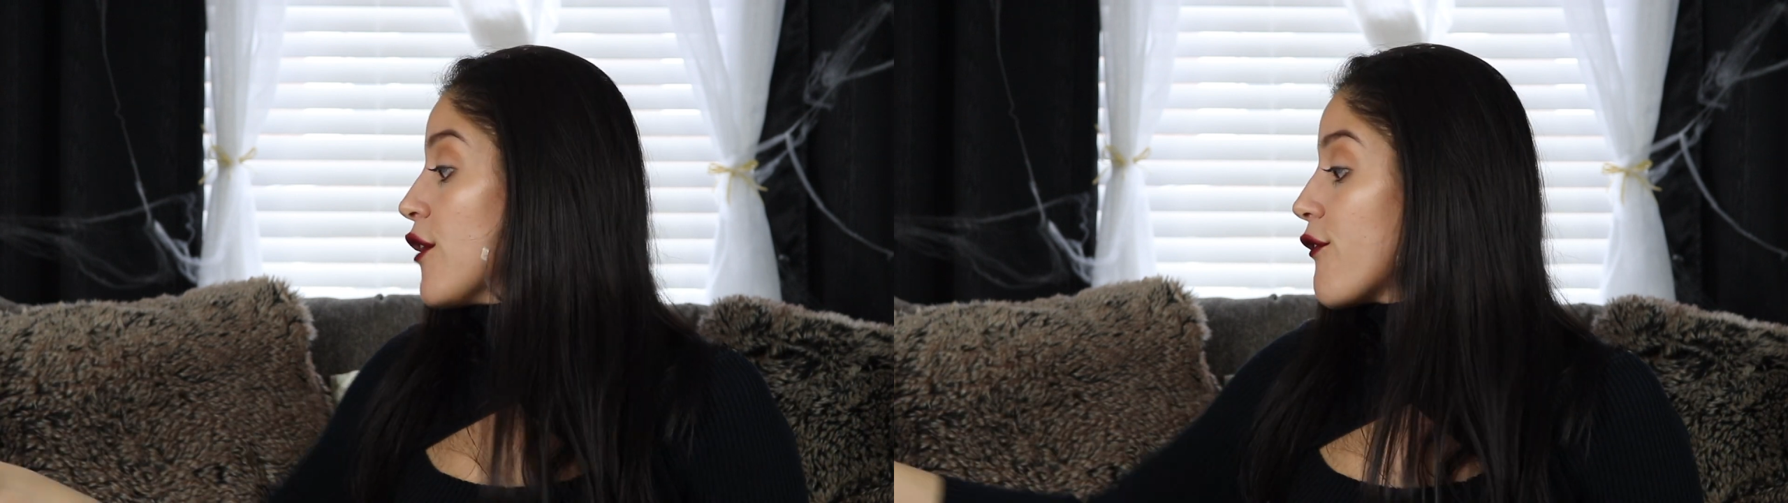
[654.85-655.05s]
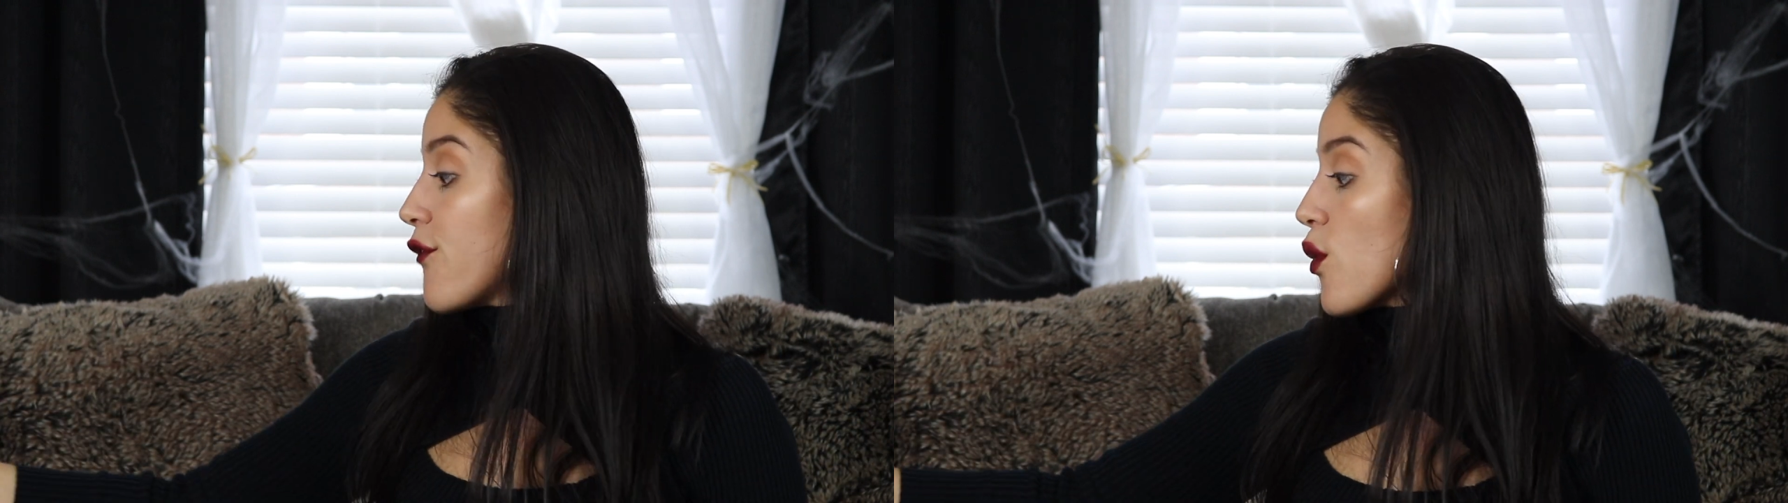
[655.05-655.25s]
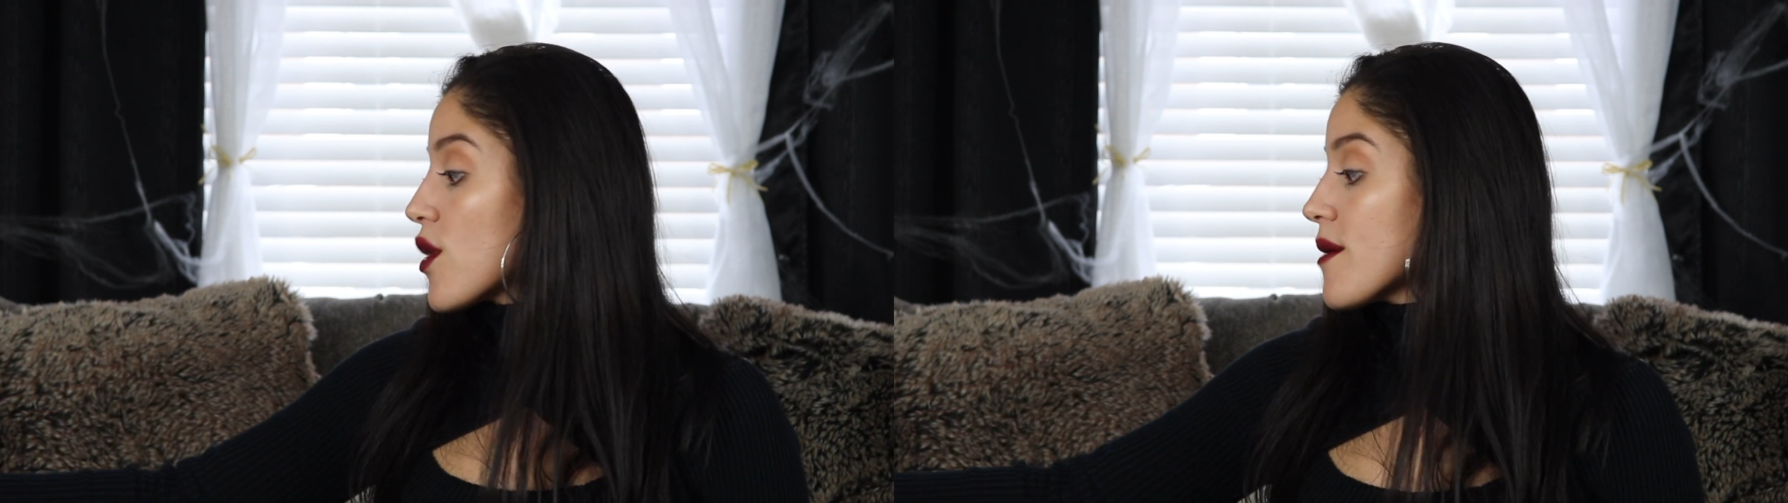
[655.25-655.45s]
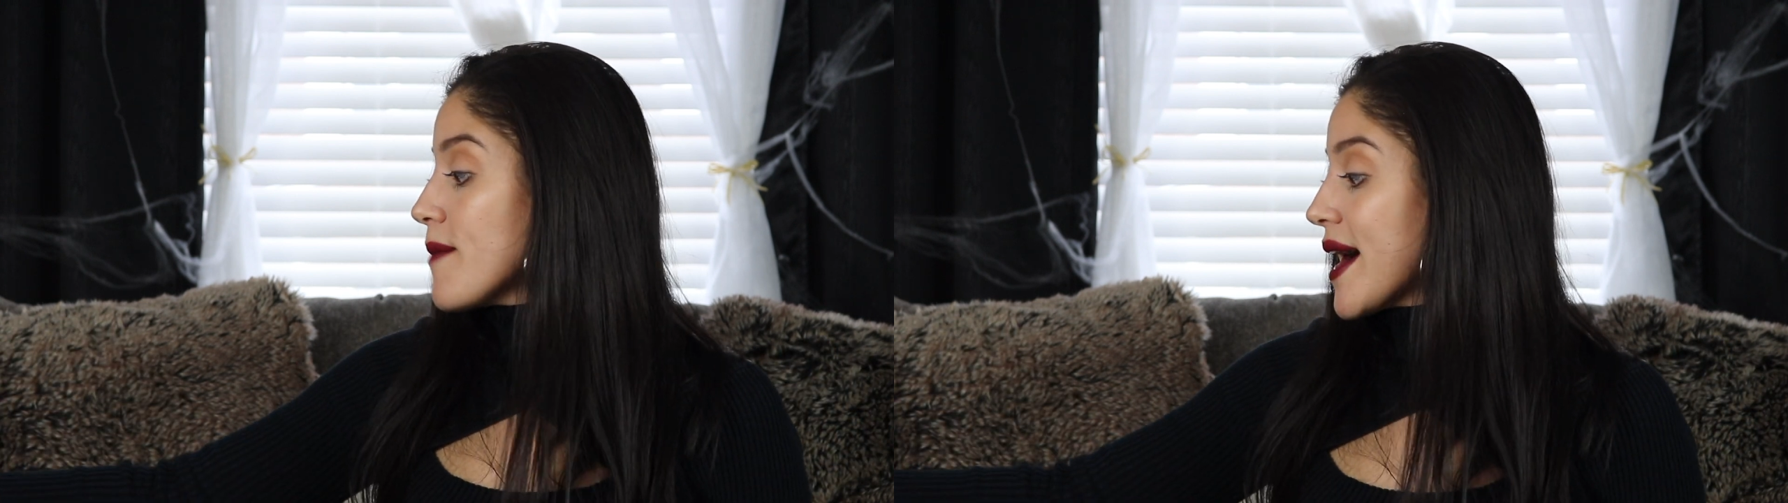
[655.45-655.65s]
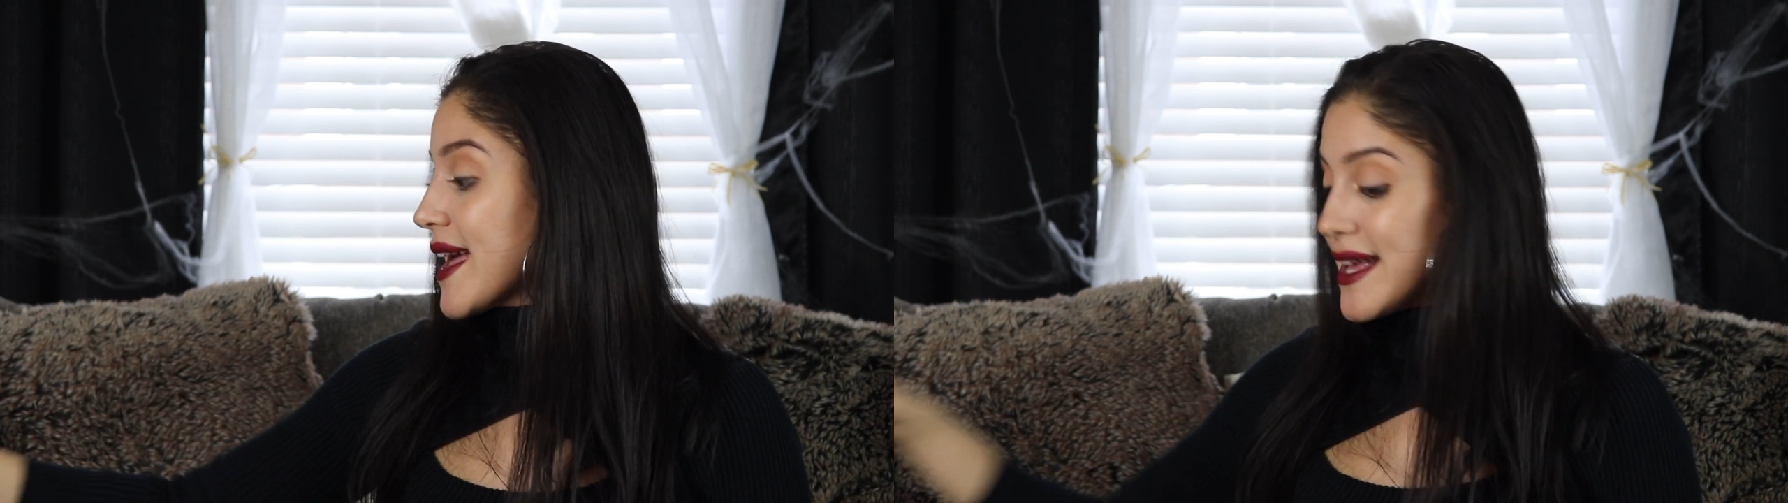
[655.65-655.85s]
For
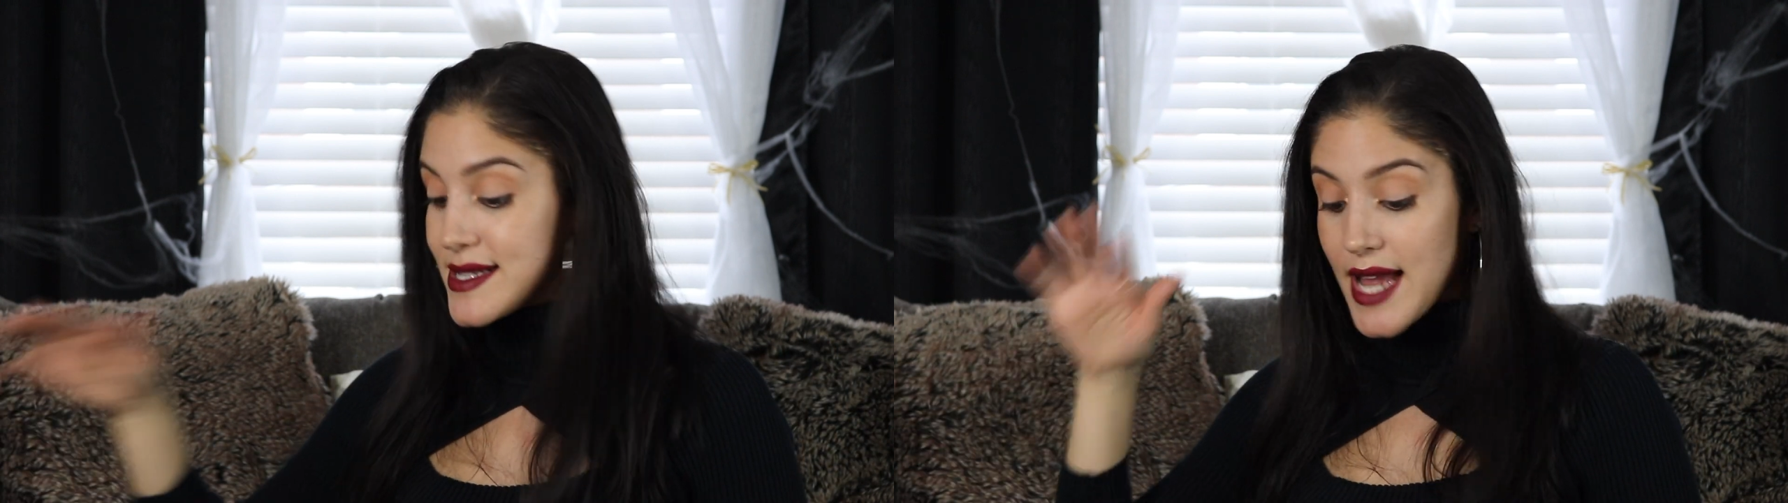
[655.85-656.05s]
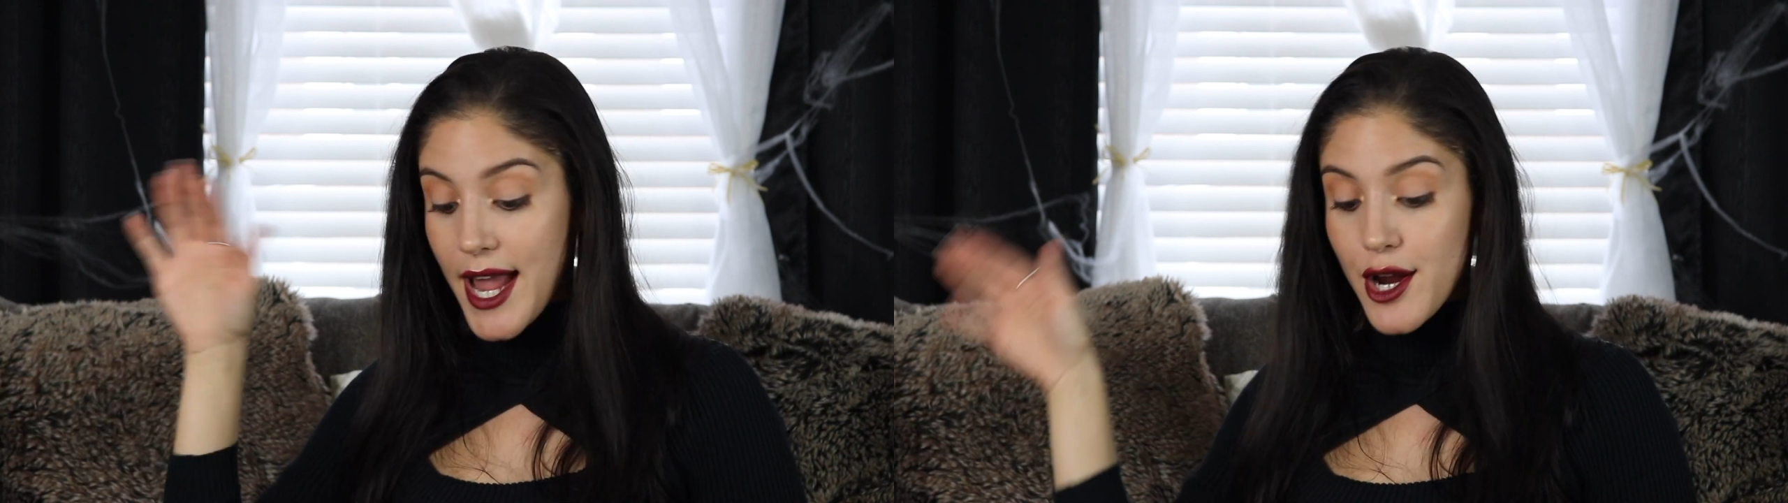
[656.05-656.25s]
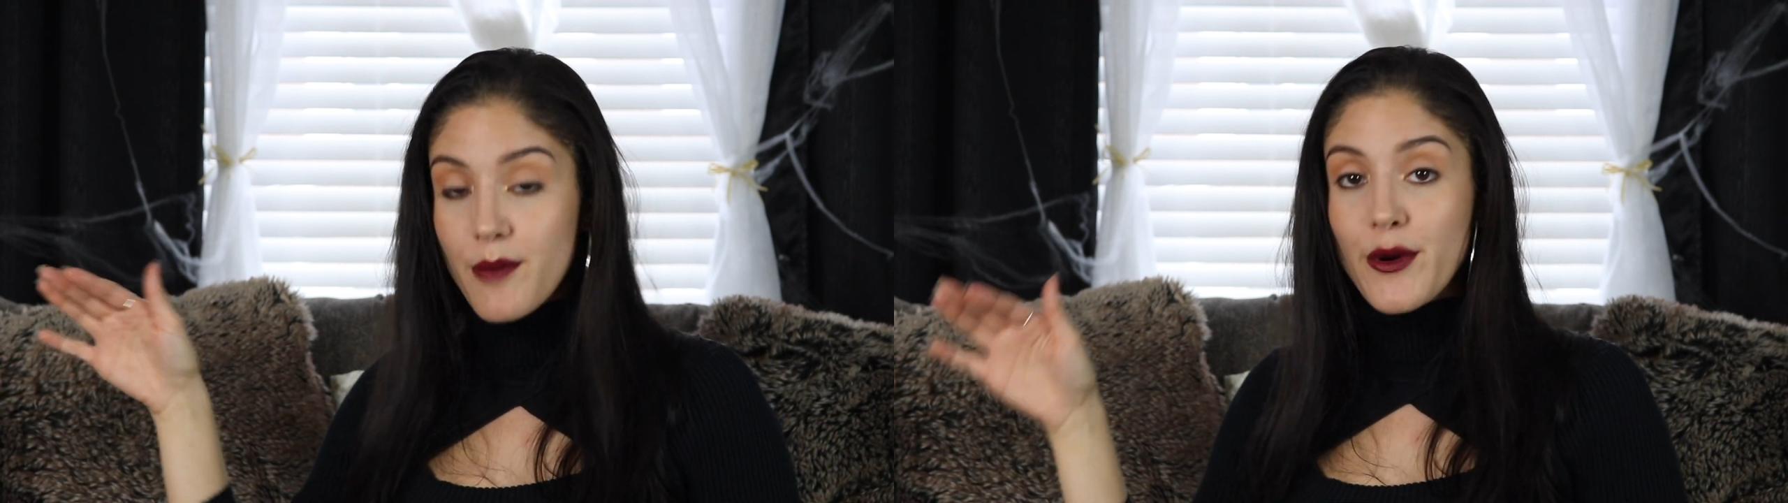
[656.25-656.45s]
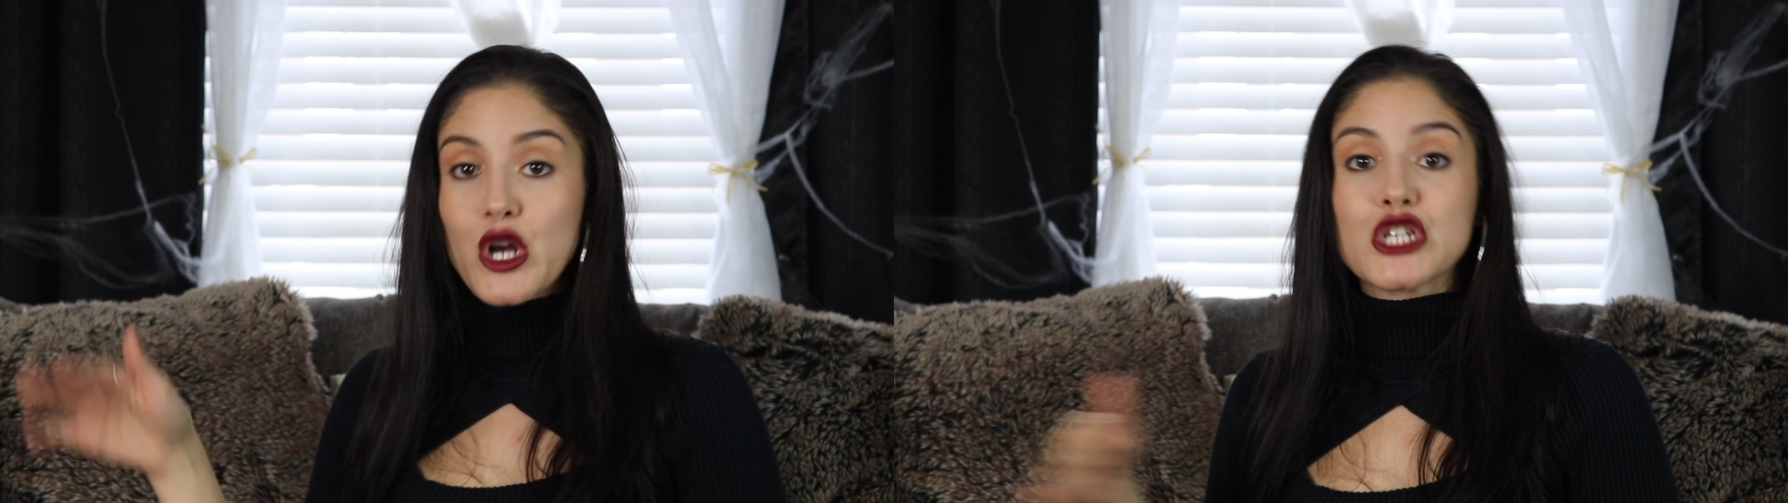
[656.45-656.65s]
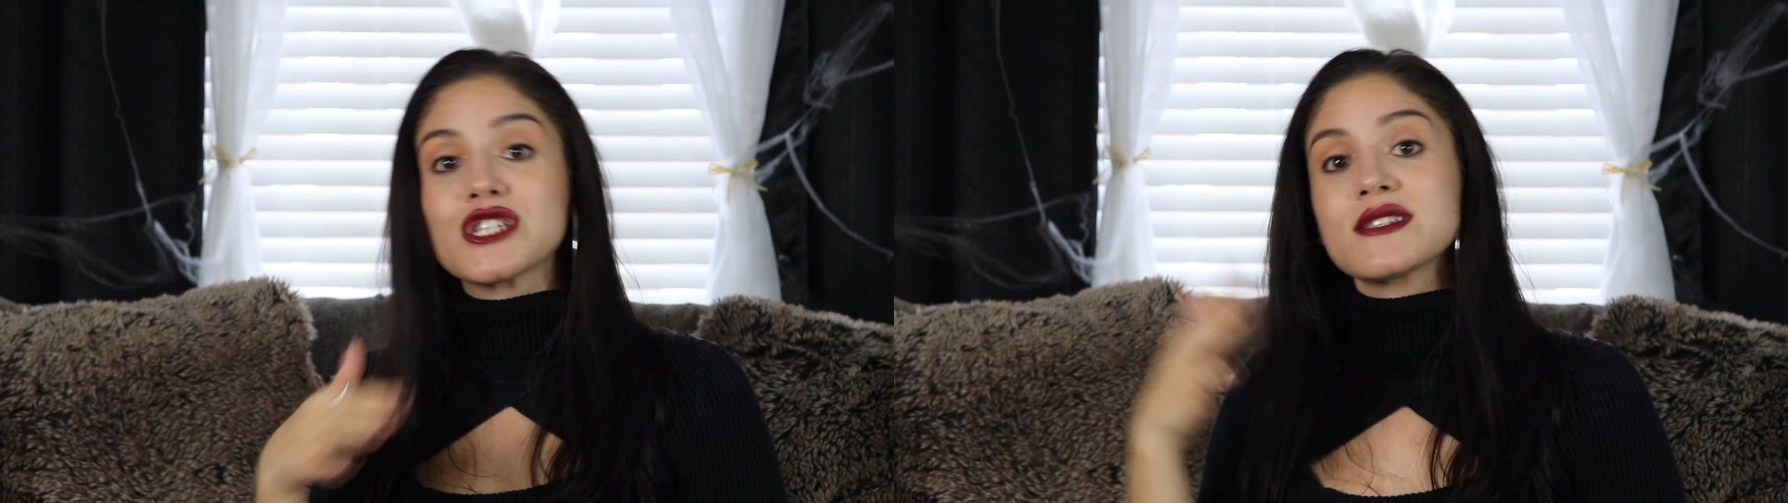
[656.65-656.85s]
my entire
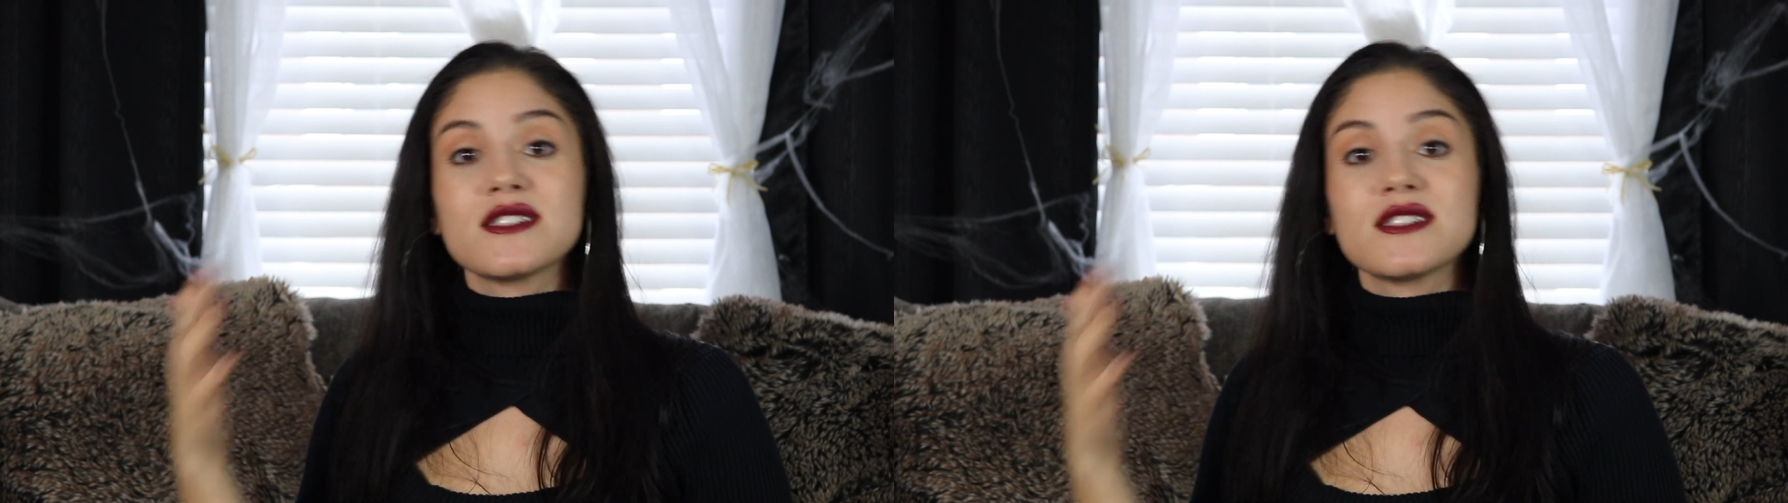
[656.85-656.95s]
purchase,